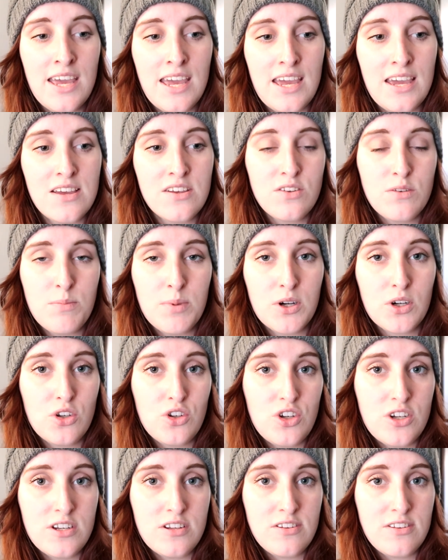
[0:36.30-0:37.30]
is
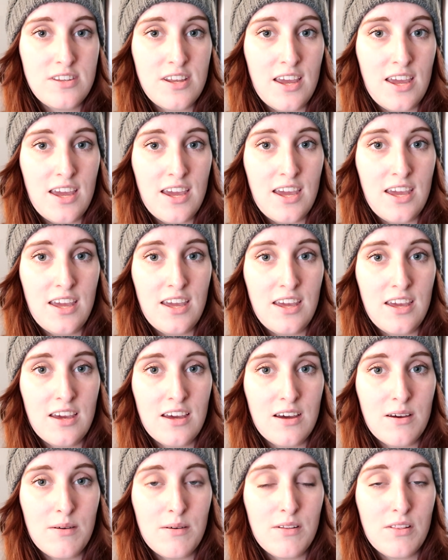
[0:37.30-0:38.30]
purchase
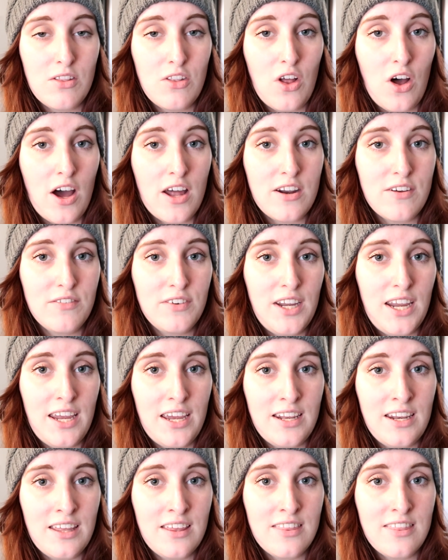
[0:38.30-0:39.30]
a lot of
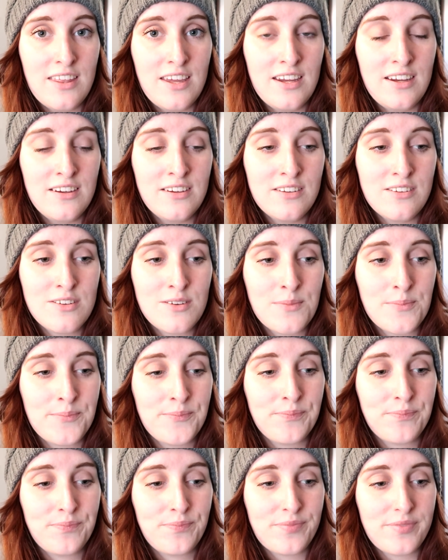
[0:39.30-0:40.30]
canning things
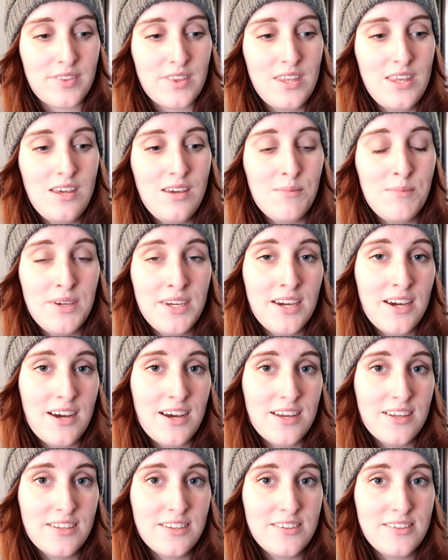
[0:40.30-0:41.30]

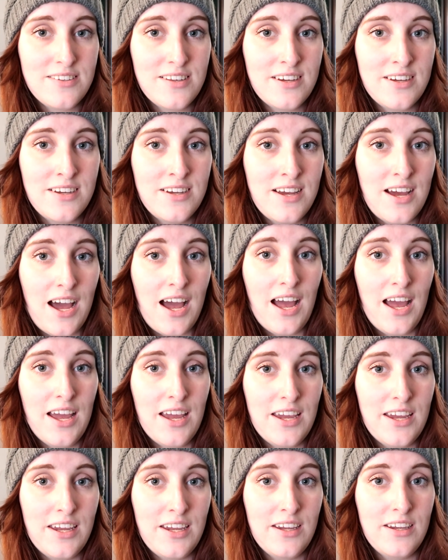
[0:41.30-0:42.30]
because
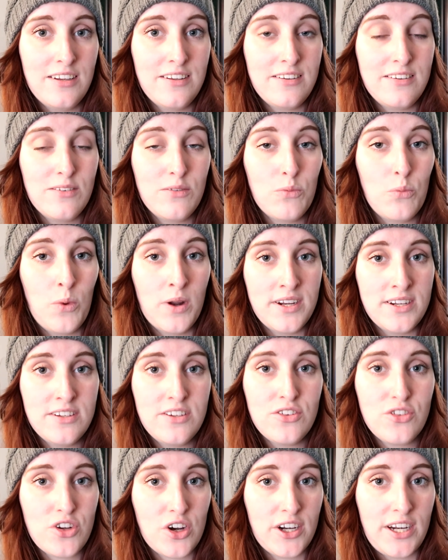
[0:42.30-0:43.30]
I wanted
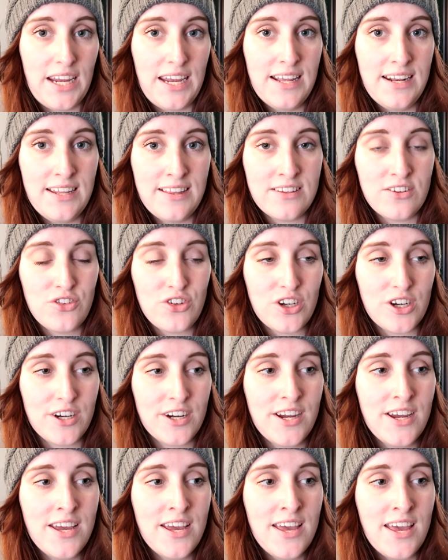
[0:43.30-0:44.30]
to start canning this
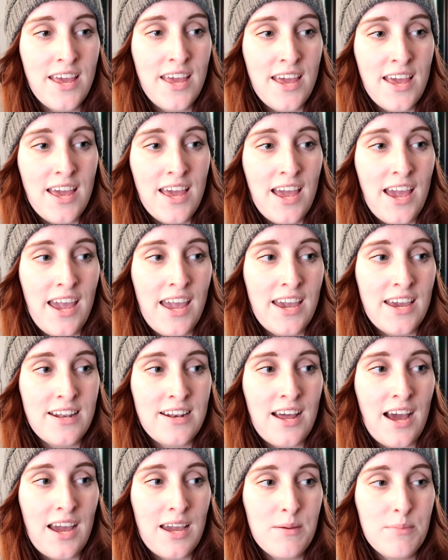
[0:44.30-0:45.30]
year.
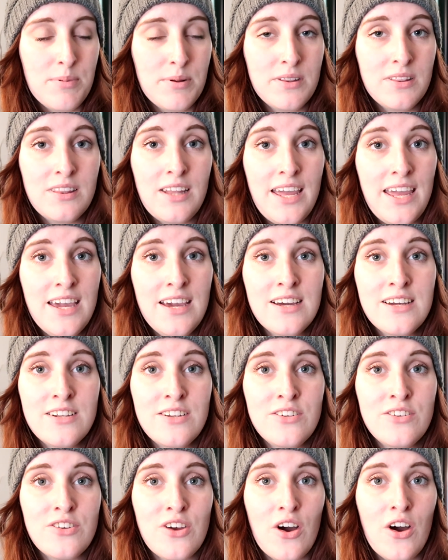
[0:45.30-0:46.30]
And I
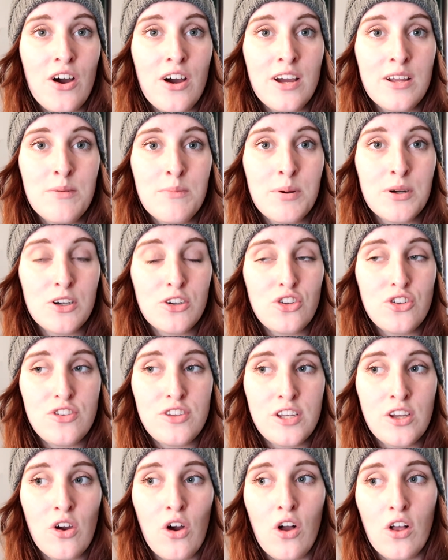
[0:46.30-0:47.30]
planned on
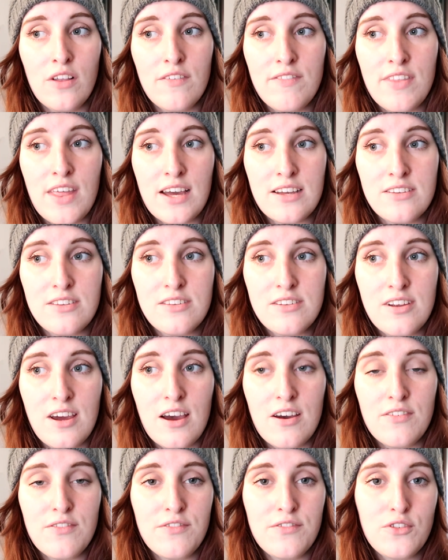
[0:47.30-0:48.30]
purchasing all of that
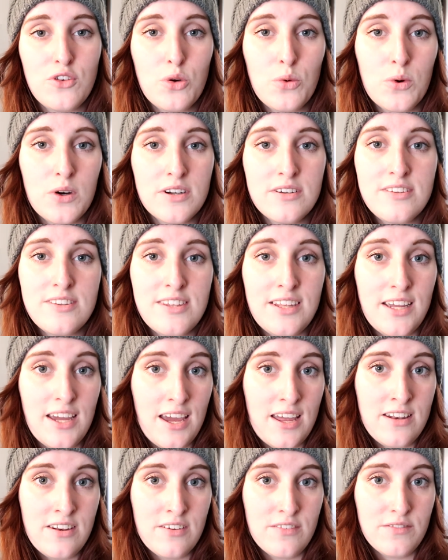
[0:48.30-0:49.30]
stuff towards the
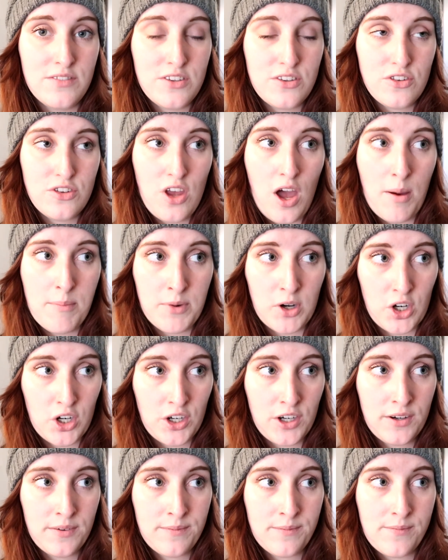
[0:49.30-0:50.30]
end of summer,